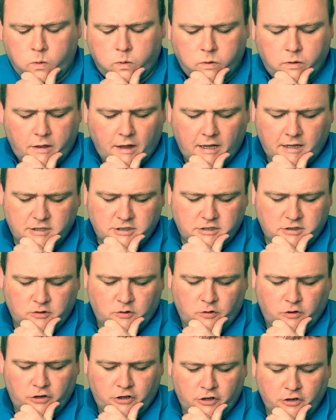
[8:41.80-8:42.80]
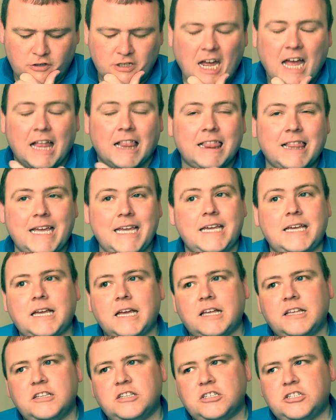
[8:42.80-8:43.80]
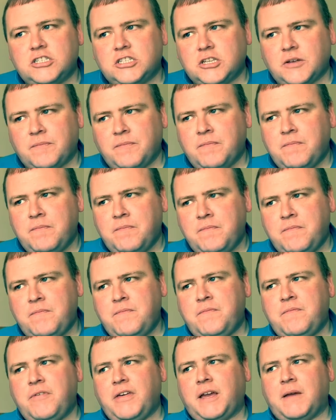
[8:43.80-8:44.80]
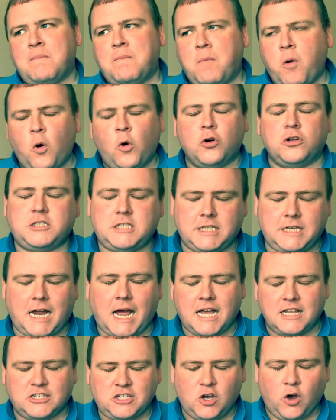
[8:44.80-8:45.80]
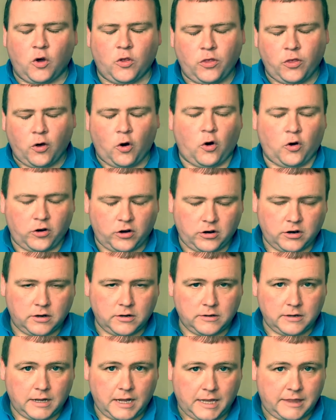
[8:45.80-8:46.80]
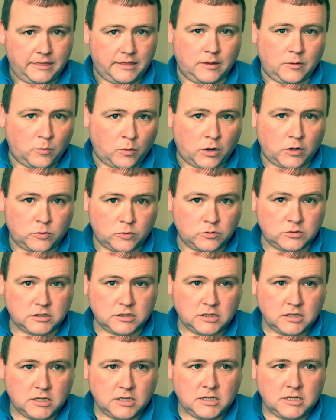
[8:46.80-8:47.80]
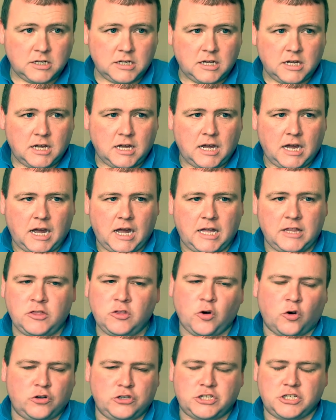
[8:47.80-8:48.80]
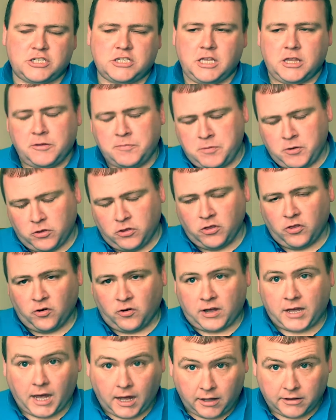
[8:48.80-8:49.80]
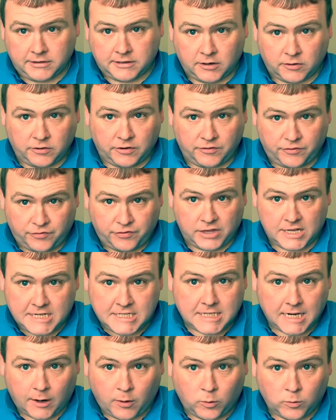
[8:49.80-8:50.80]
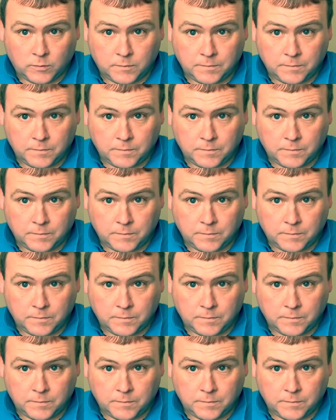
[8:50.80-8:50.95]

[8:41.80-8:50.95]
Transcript: That's not good. Like something important has gone wrong in their world, and not just that they put the wrong card down in free sale.